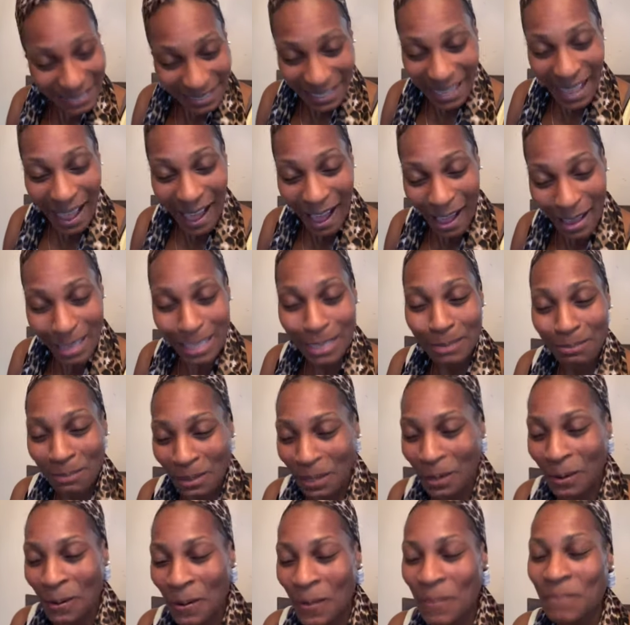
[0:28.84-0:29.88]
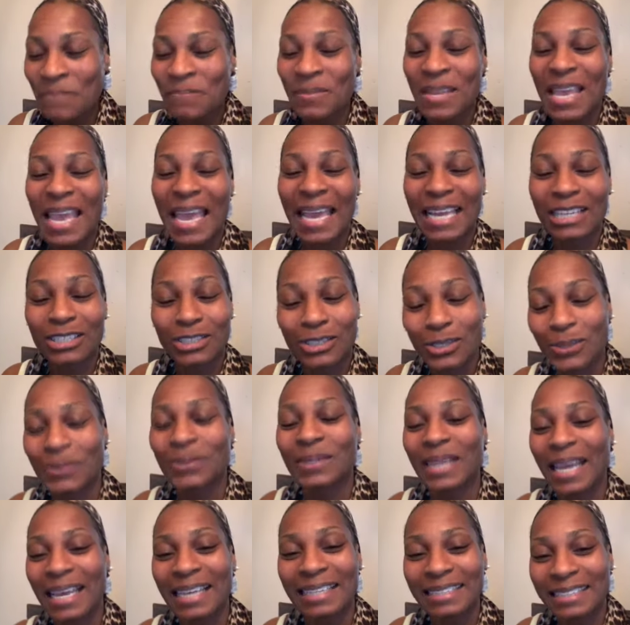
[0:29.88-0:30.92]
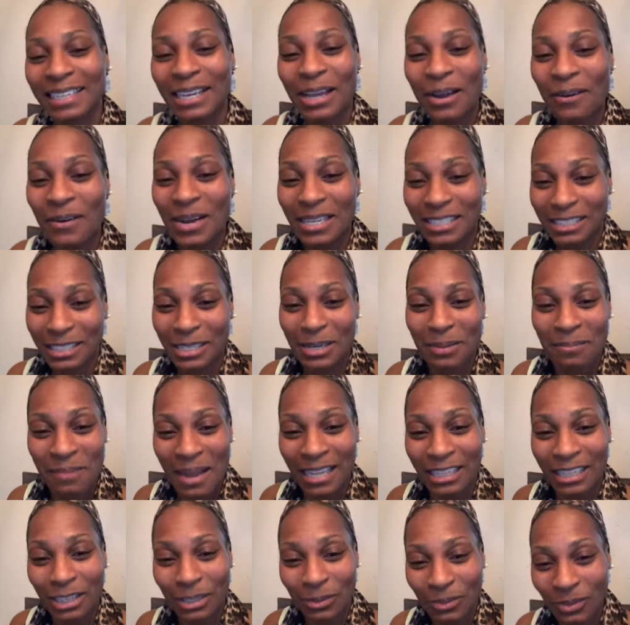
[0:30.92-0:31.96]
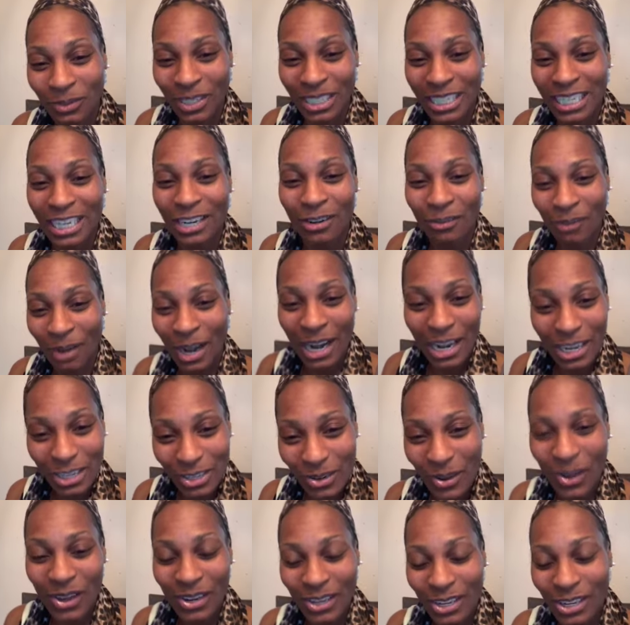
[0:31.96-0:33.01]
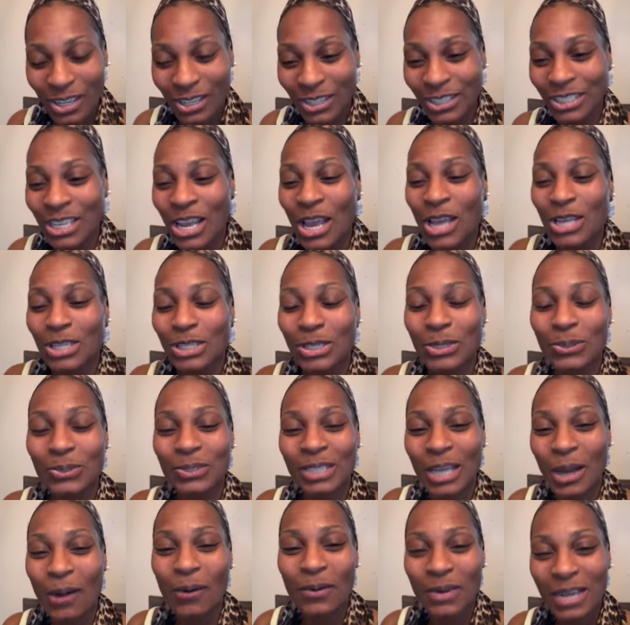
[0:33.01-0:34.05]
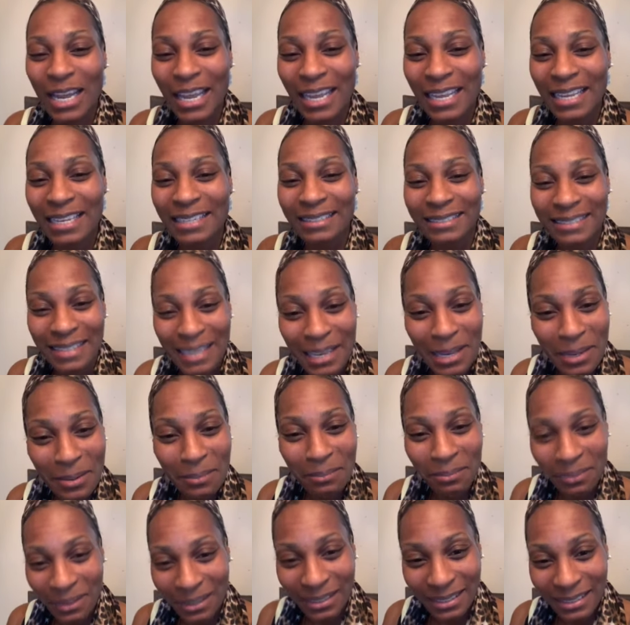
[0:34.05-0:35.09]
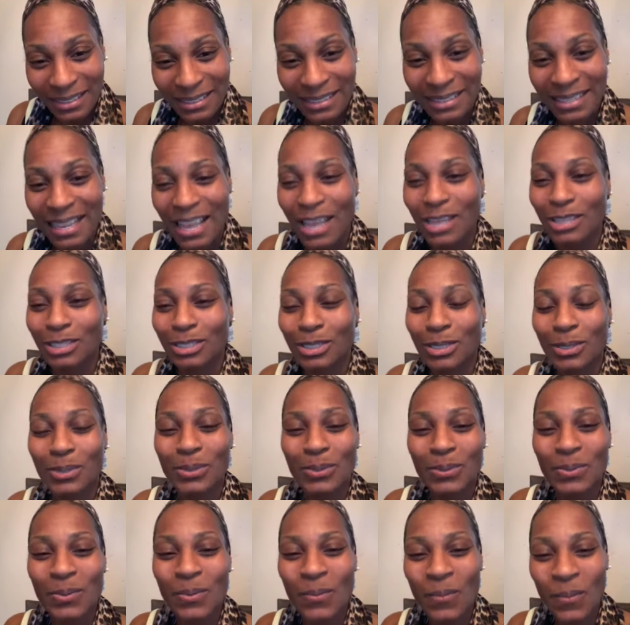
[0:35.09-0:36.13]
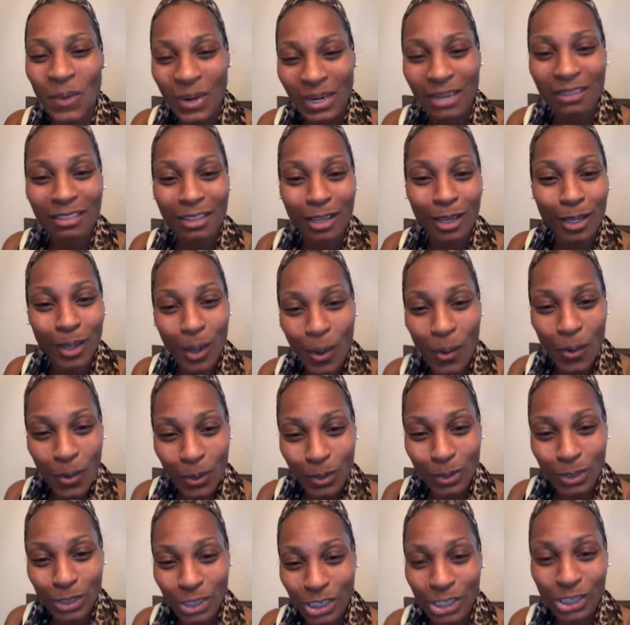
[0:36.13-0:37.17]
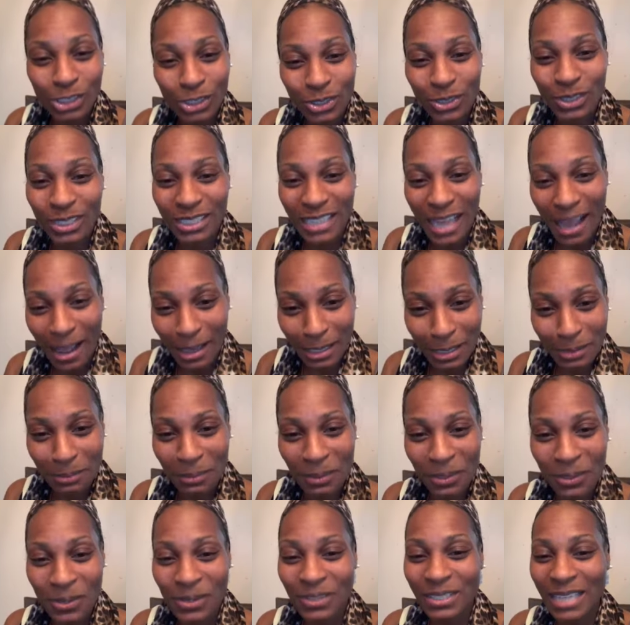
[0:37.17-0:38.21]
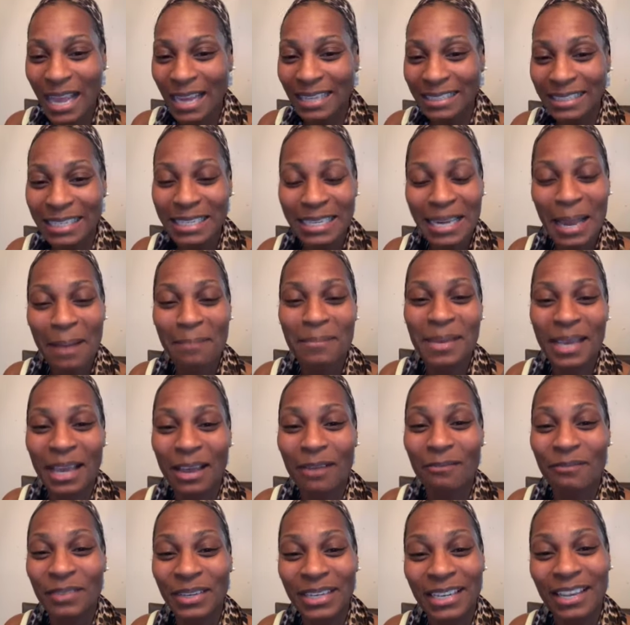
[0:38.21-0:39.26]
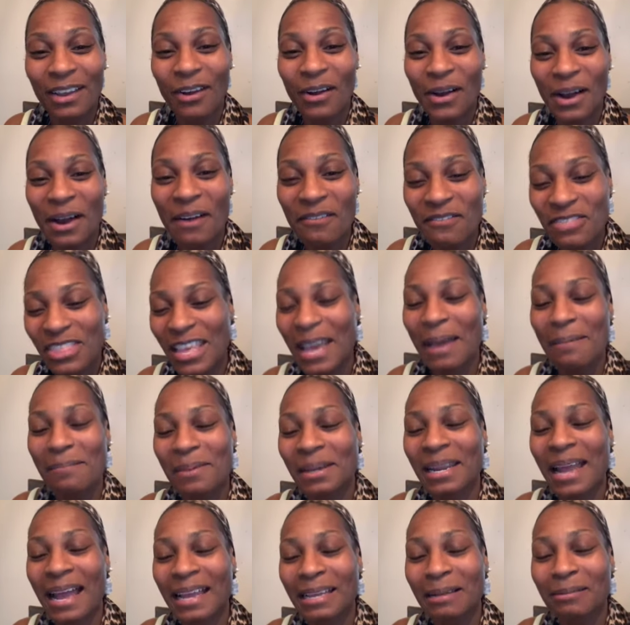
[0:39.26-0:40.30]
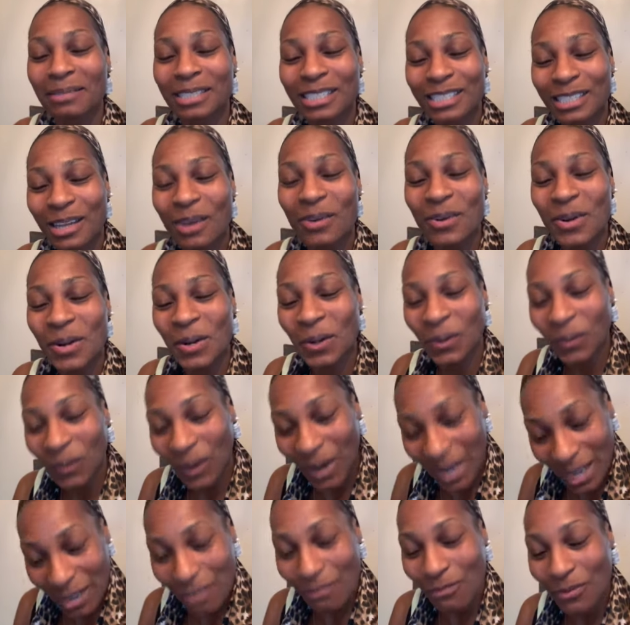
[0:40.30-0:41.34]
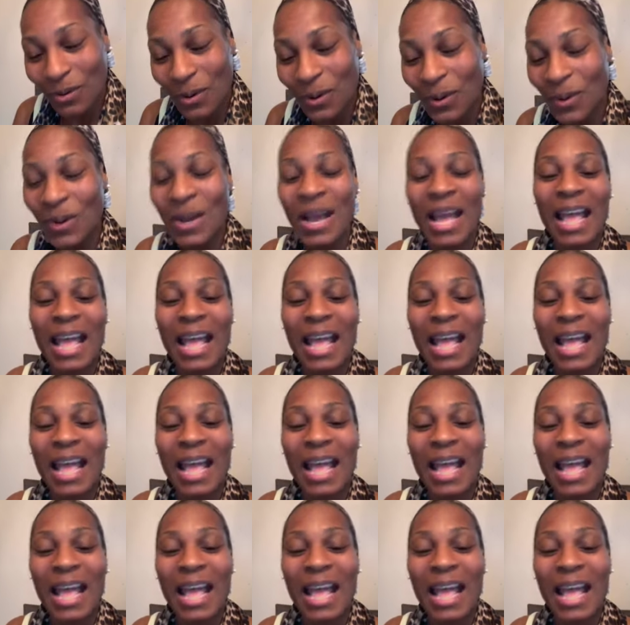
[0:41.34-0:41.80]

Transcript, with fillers: hospital. And two days ago, I took my three granddaughters to donate 10 books to one of the local children's hospitals. I did not make a video of that, but I am so grateful